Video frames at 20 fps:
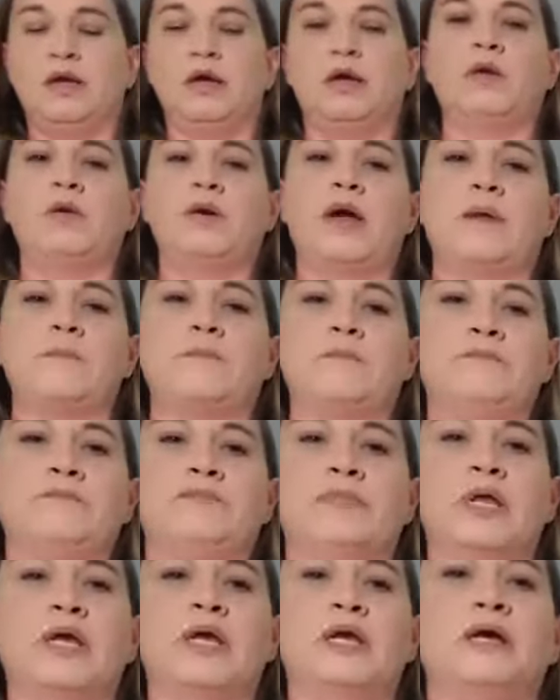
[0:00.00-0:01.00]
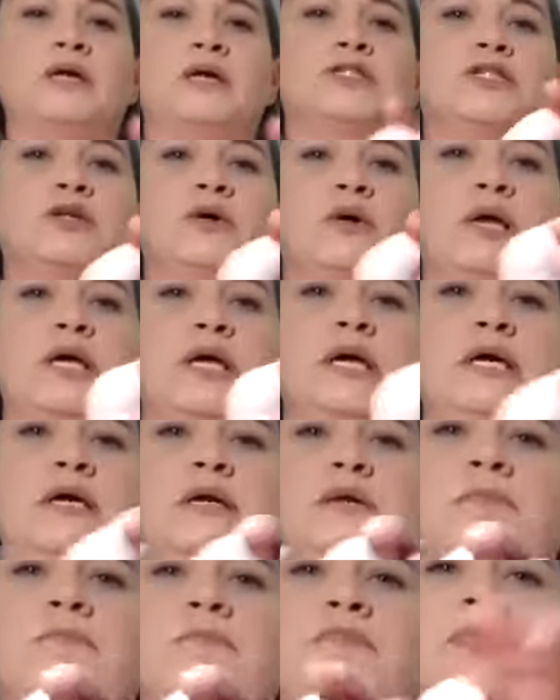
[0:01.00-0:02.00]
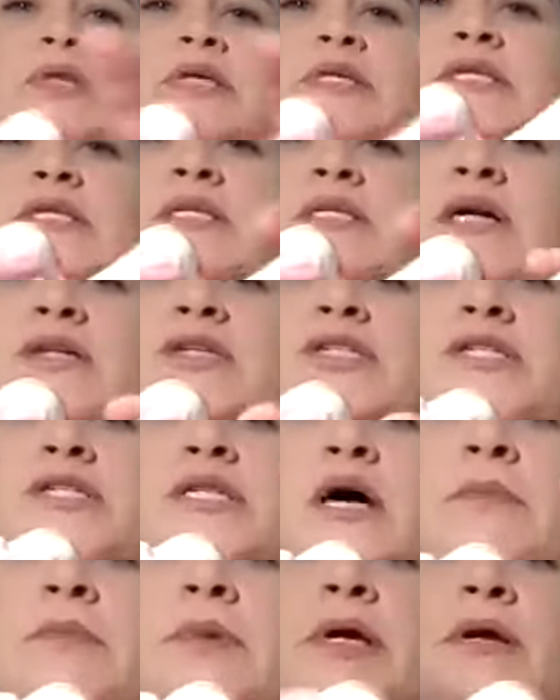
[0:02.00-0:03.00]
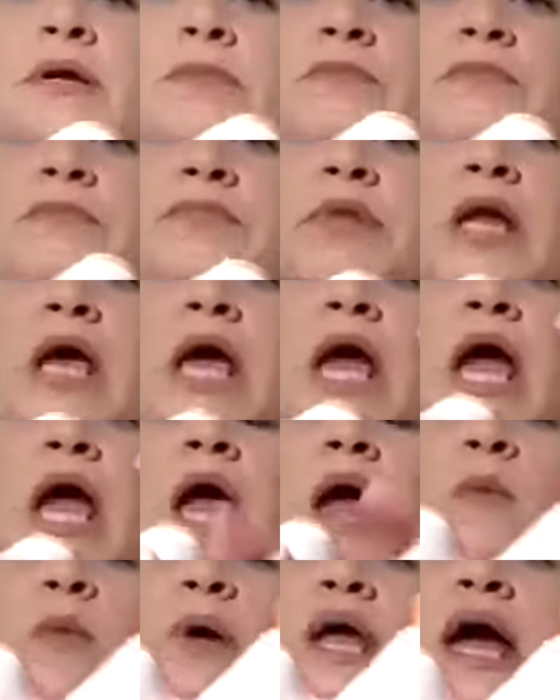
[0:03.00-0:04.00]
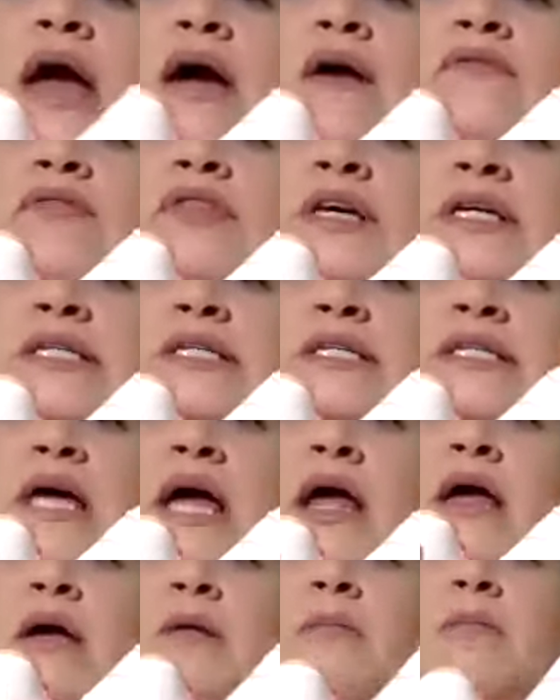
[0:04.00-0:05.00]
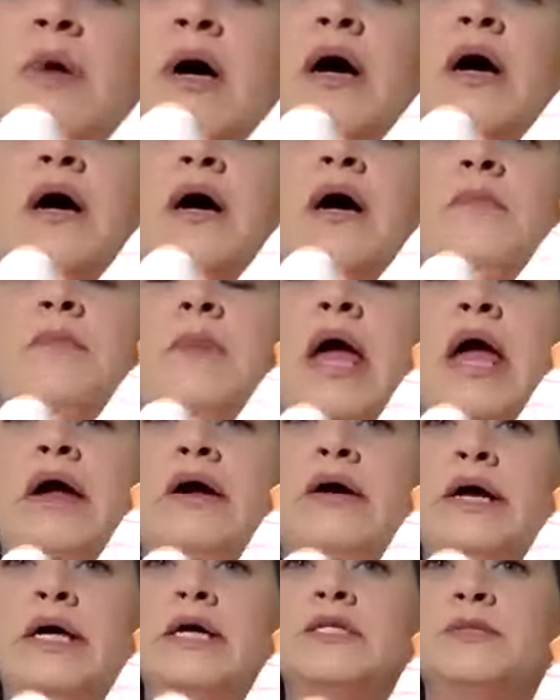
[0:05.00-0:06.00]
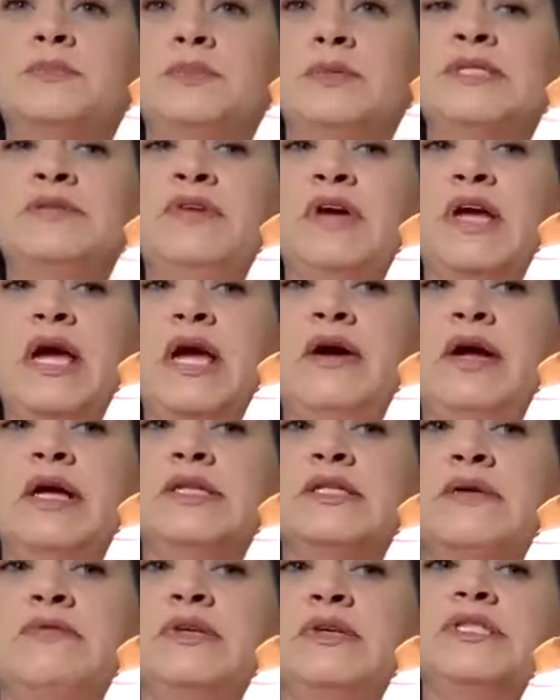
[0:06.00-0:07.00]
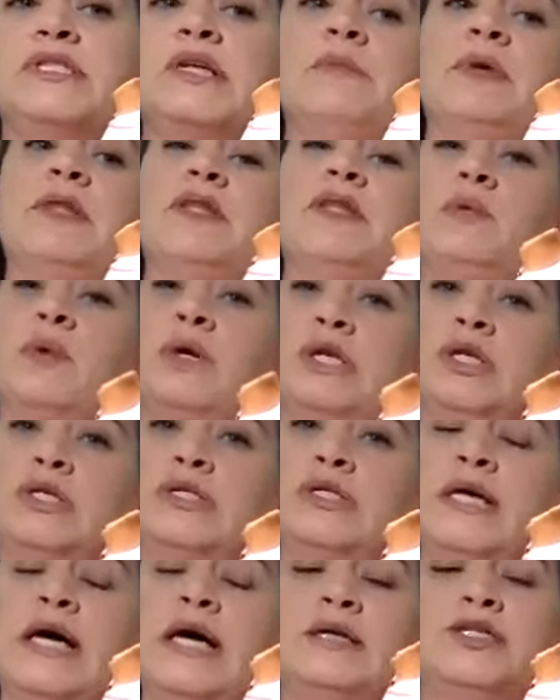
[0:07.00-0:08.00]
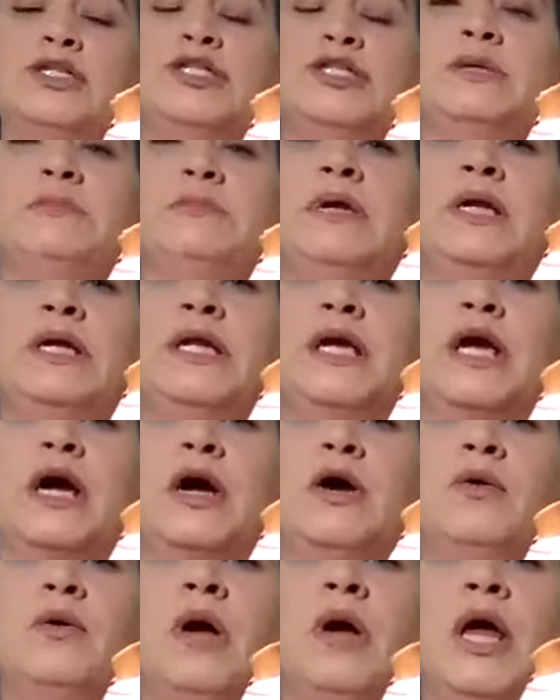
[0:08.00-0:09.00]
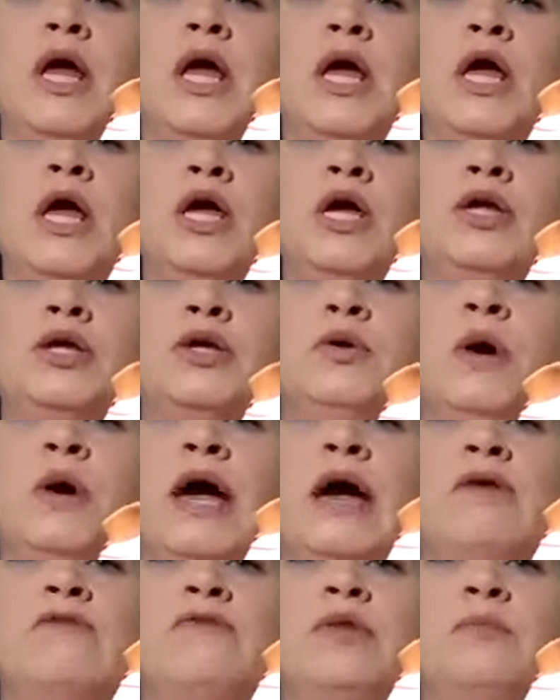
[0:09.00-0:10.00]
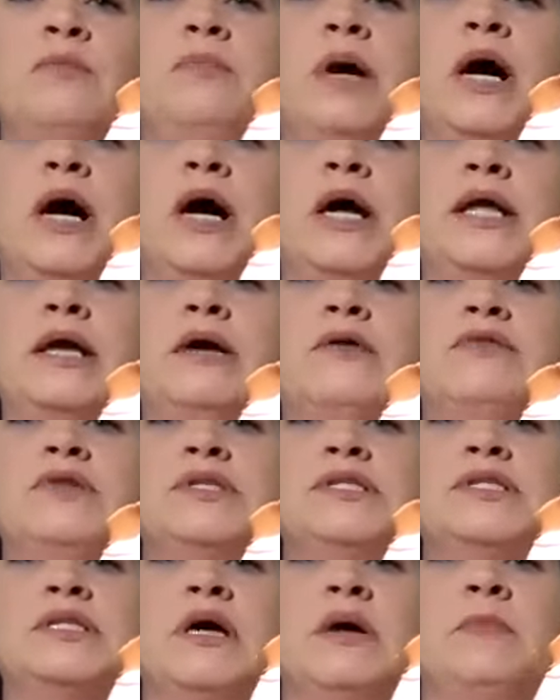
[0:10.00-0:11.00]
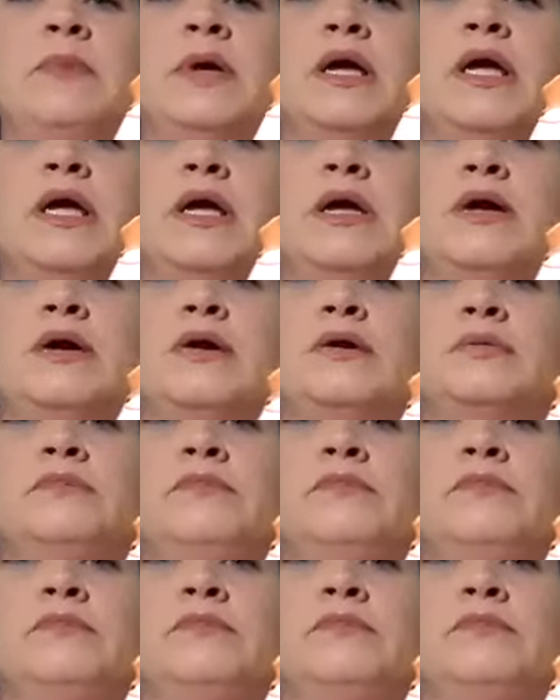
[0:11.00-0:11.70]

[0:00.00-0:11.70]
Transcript: Okay, so again, this is our stomach, and we have the same specific areas of the stomach that we looked at just a minute ago. You have the body of the stomach here.